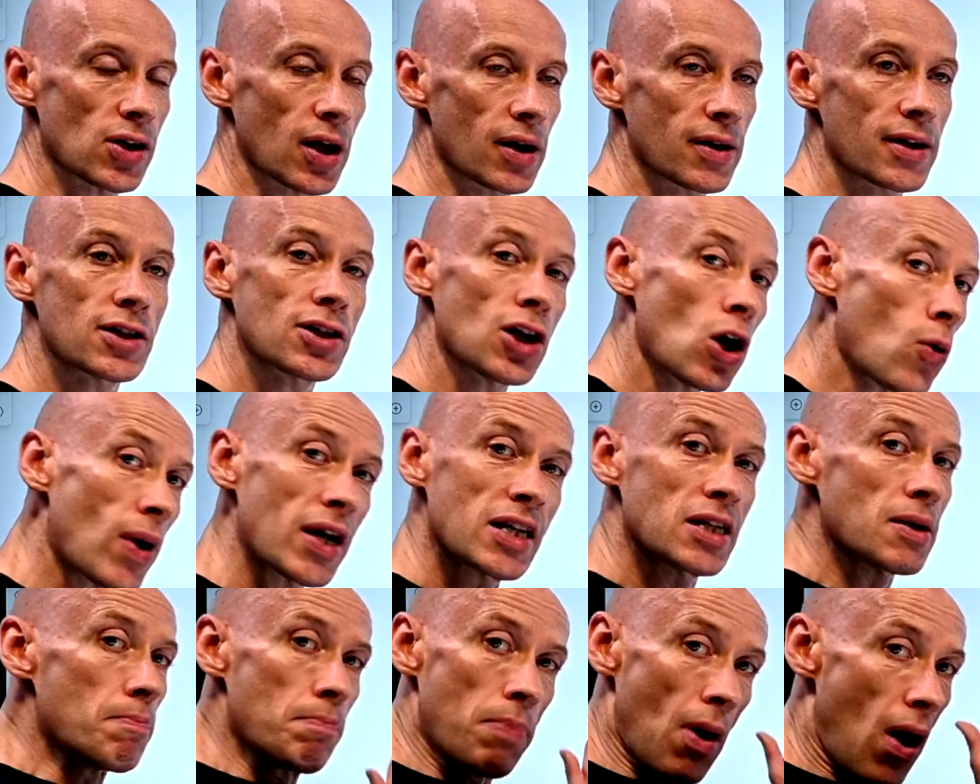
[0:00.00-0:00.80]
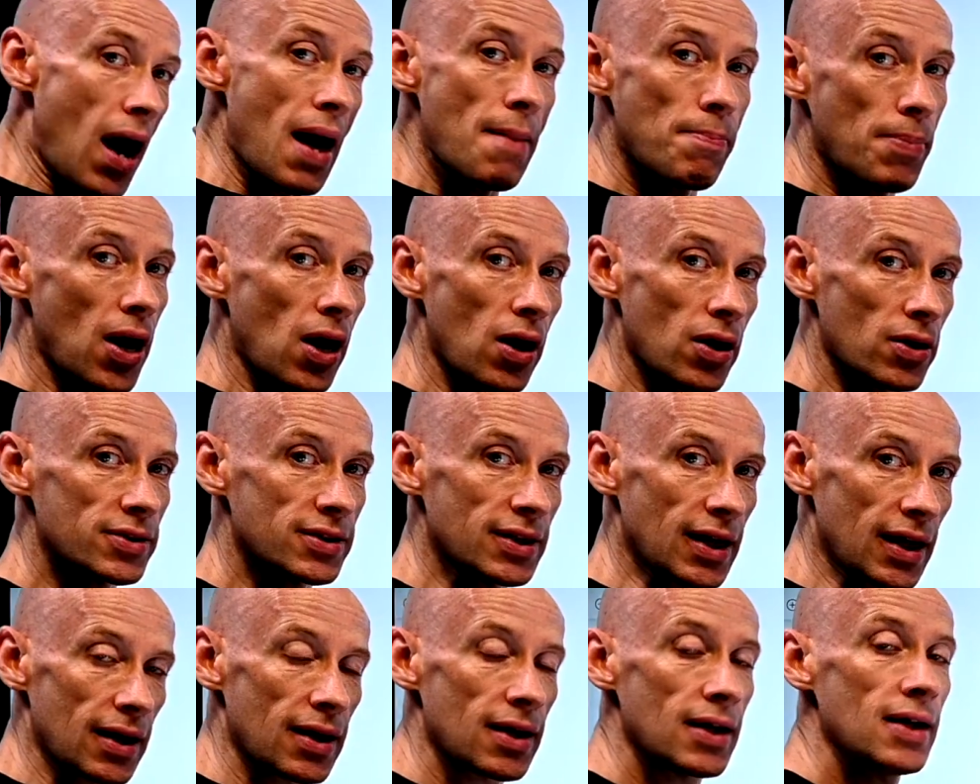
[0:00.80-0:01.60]
There's no way to bypass
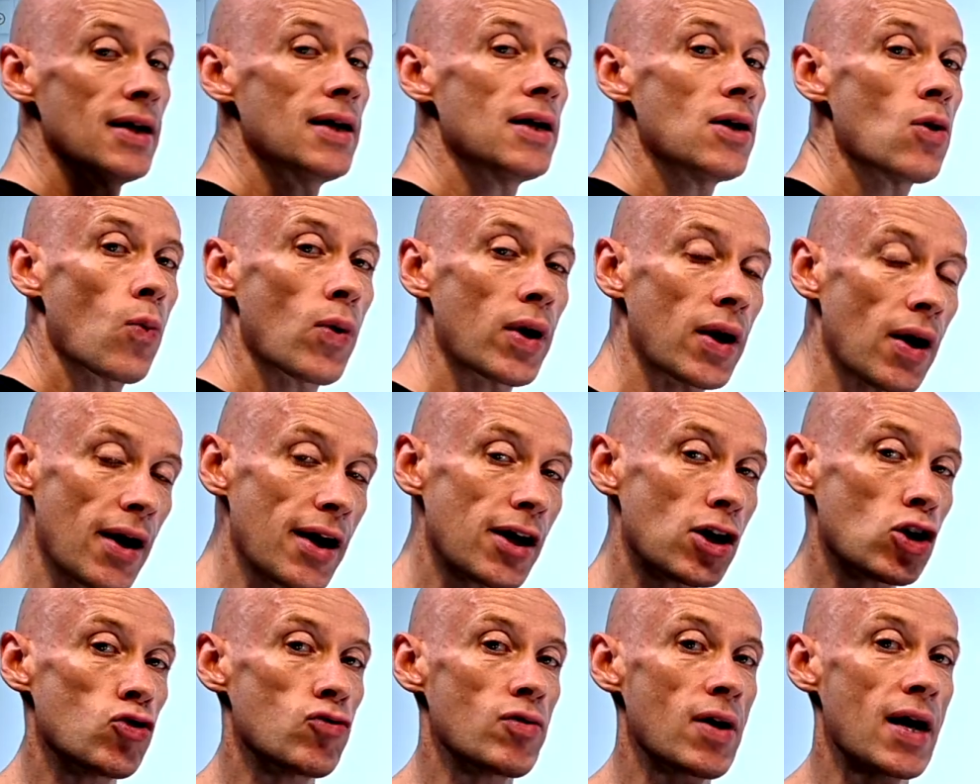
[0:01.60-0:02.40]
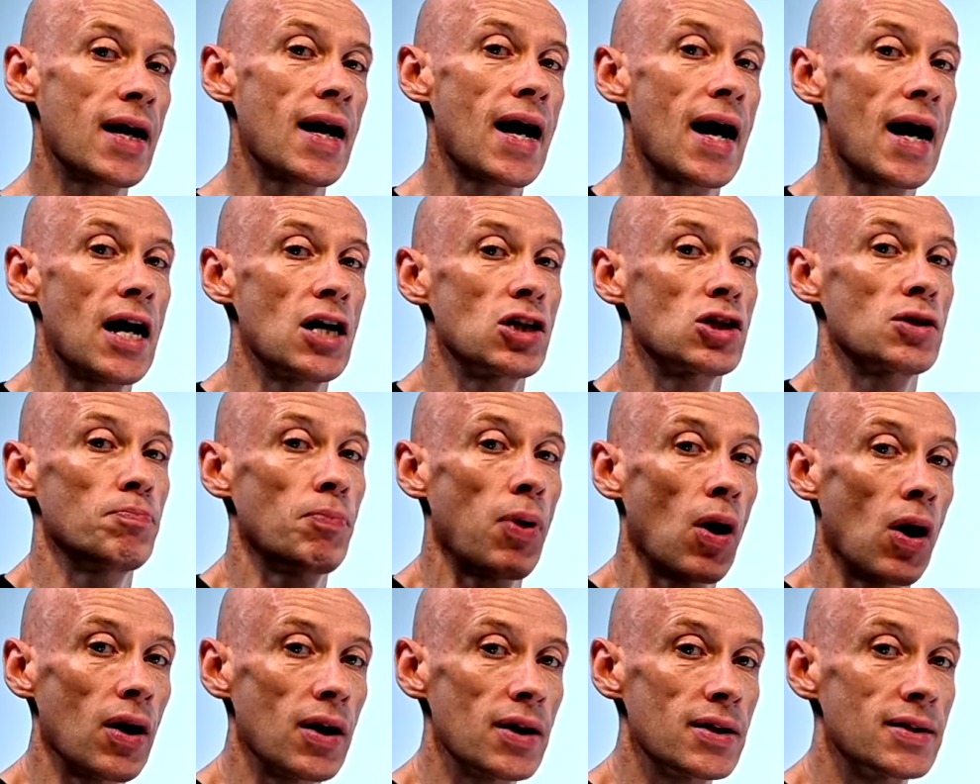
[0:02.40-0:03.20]
it. When I create Azure
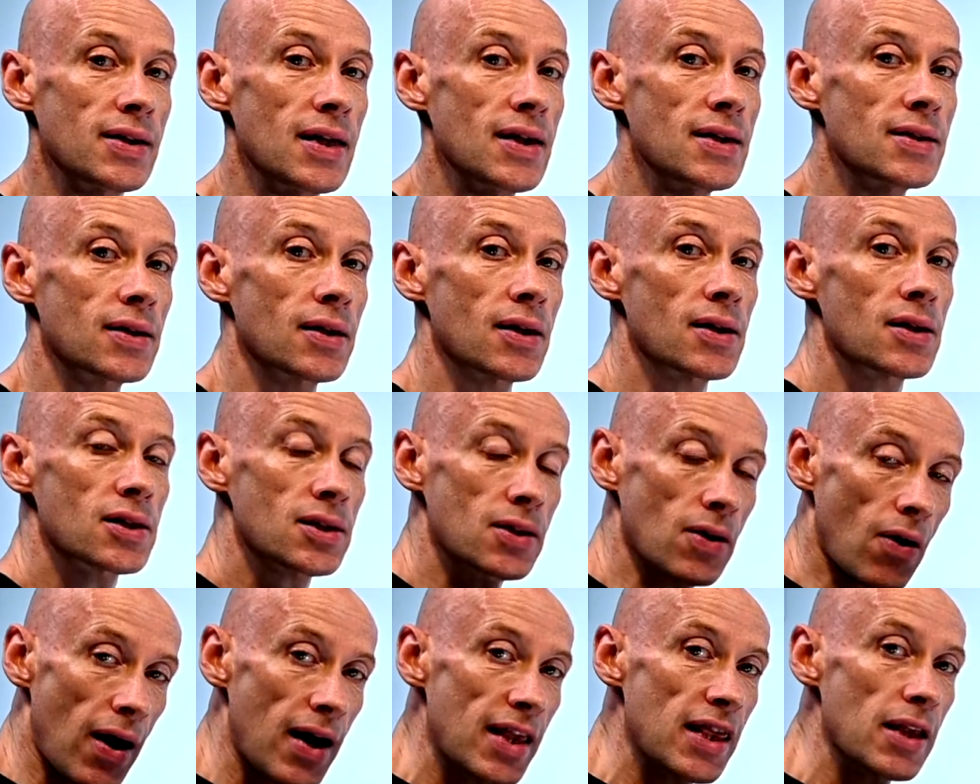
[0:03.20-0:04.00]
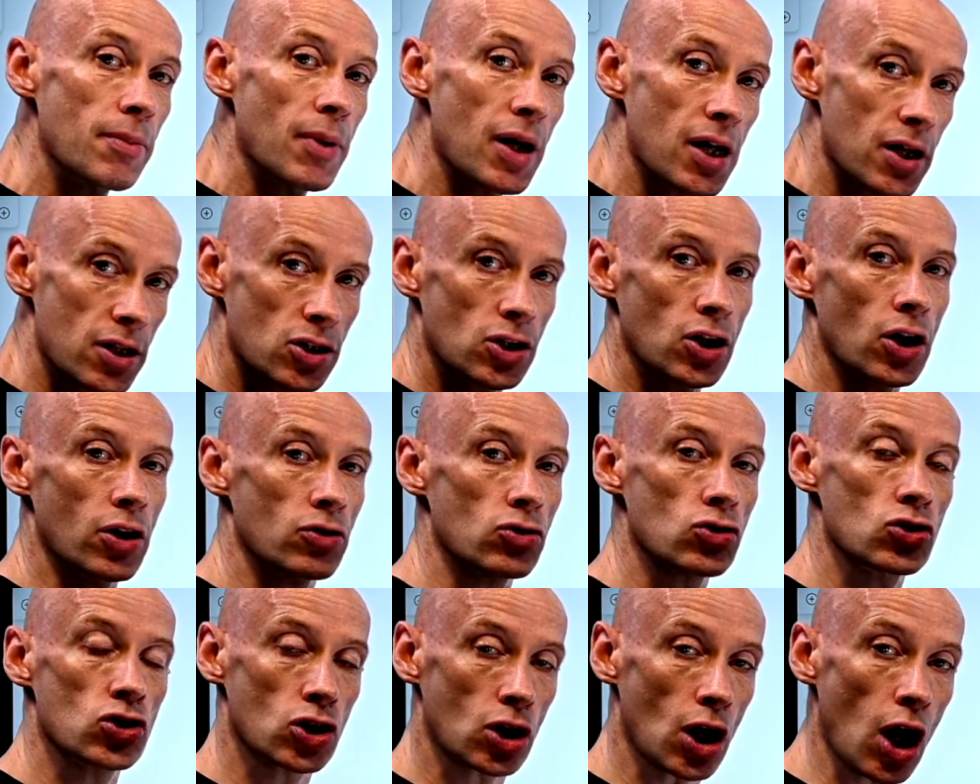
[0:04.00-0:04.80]
policies and assign them at a certain
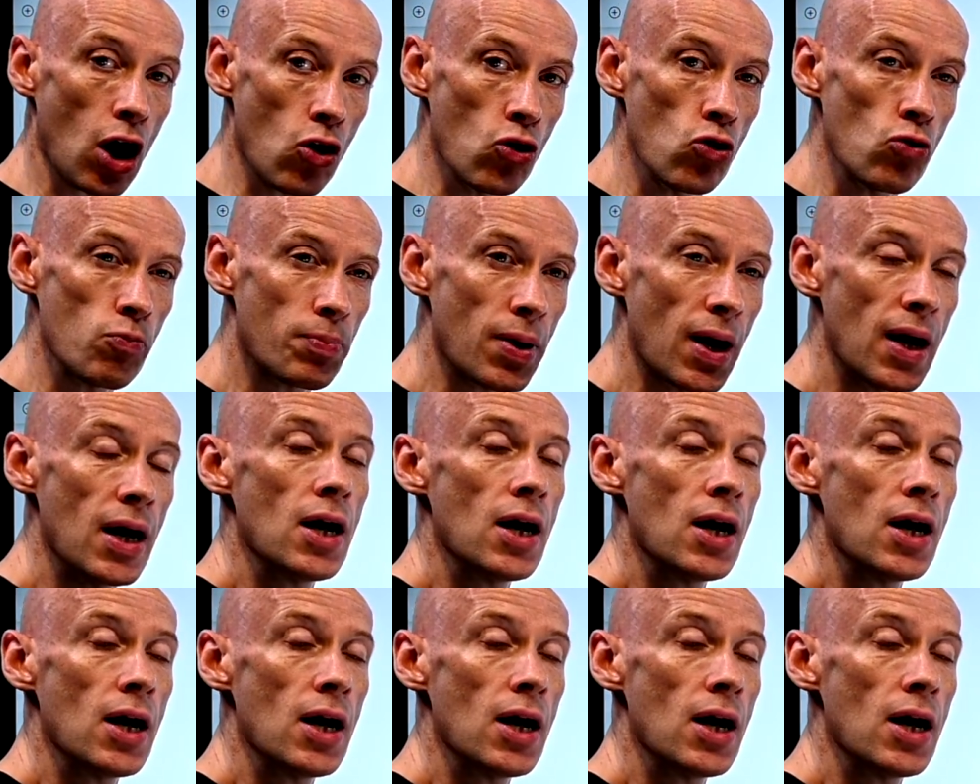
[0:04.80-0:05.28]
scope,